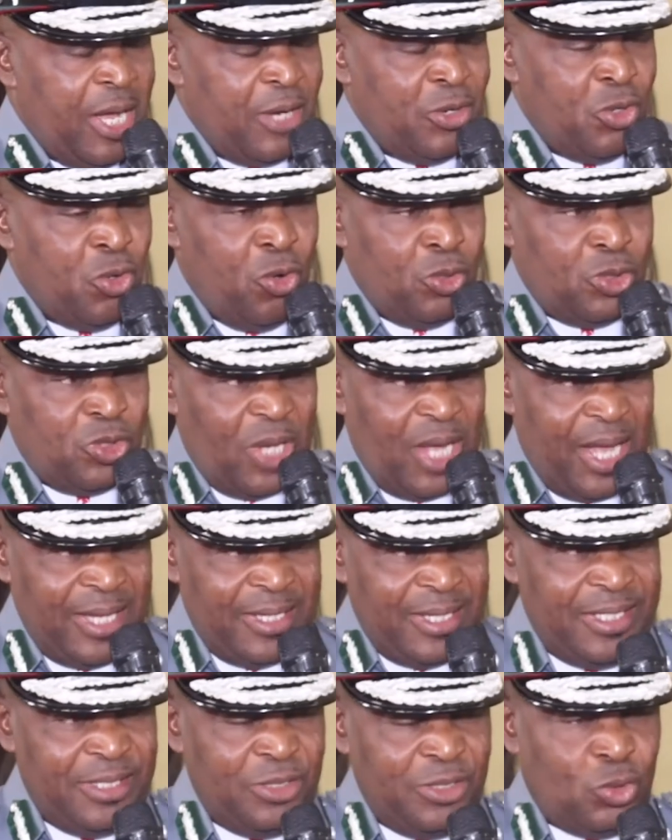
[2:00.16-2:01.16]
are not
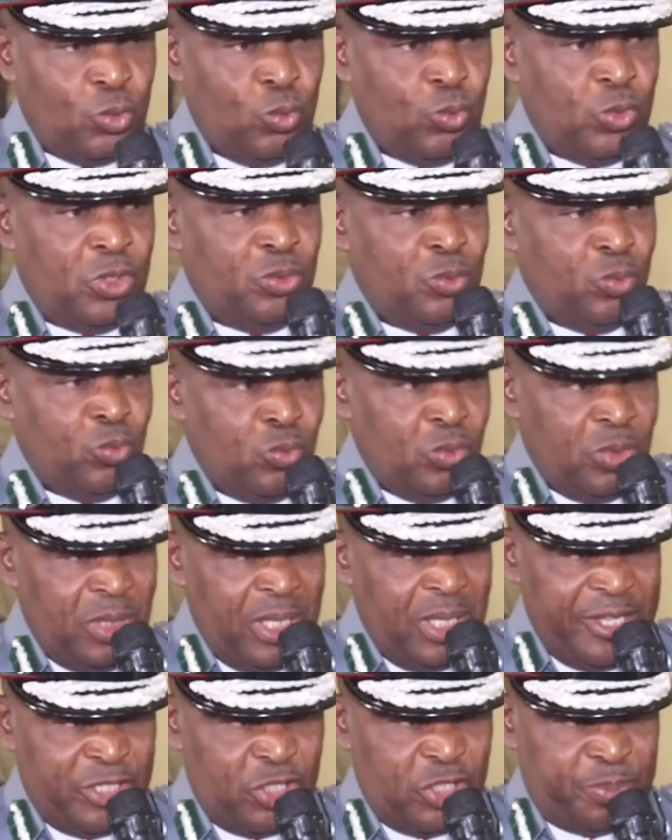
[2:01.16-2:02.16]
adding to the
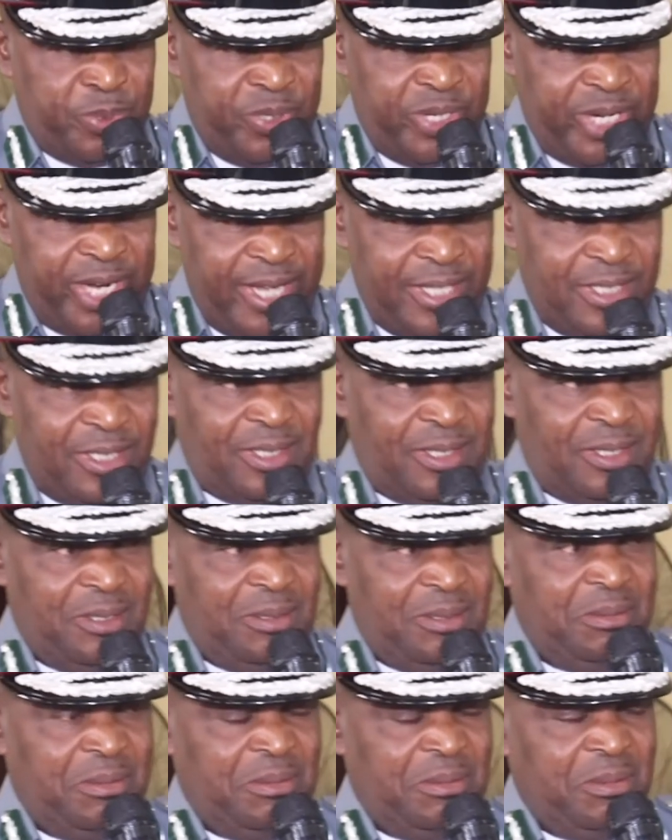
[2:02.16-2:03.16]
experience
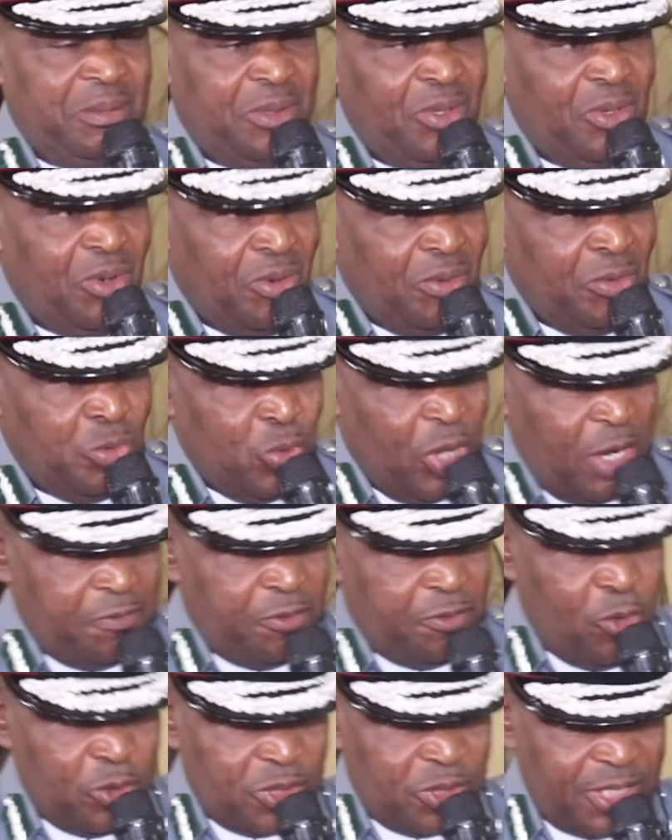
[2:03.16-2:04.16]
you have
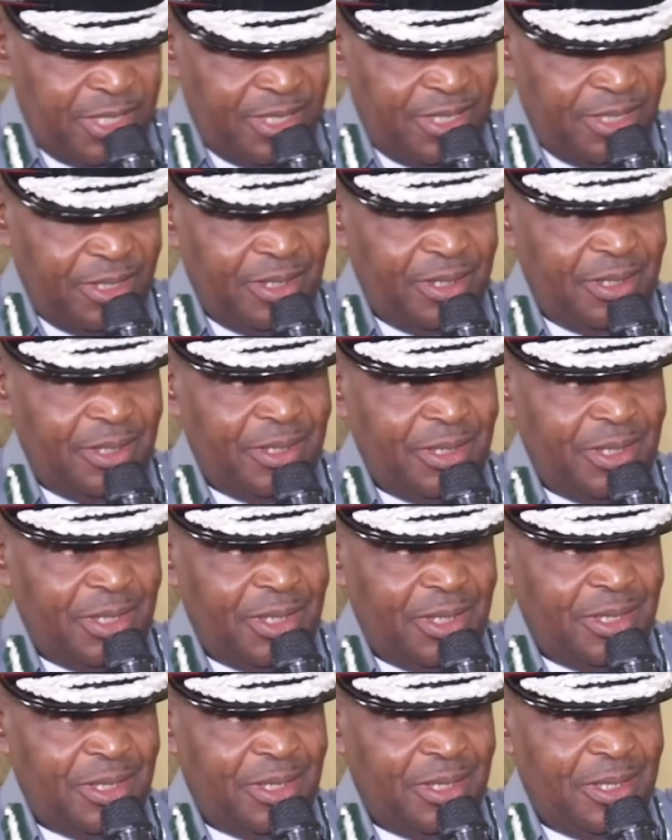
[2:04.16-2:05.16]
gotten
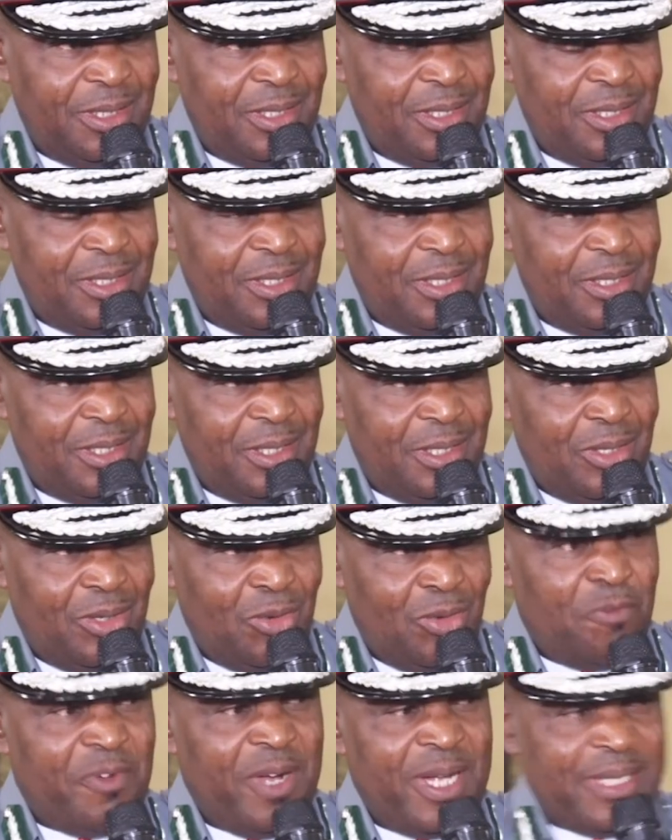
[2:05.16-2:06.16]

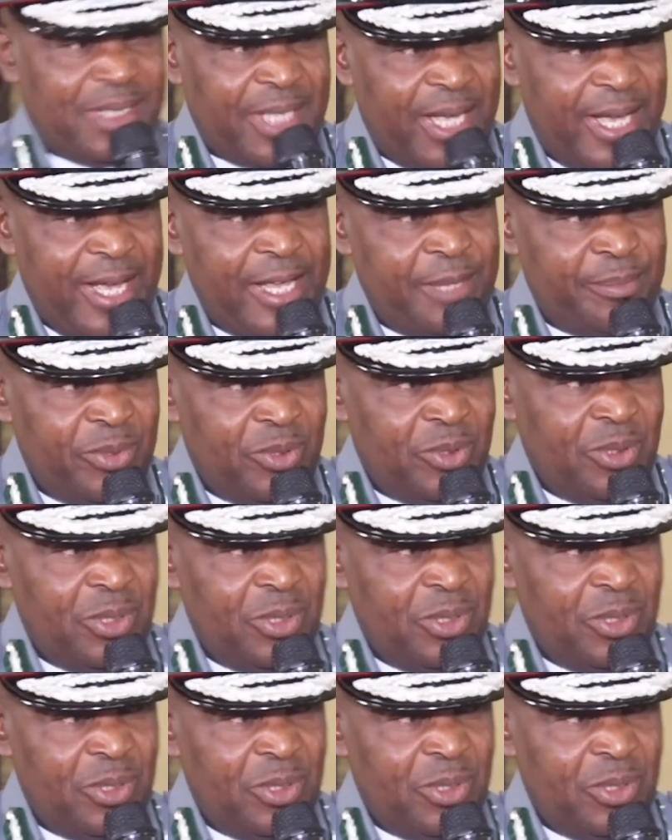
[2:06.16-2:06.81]
over time.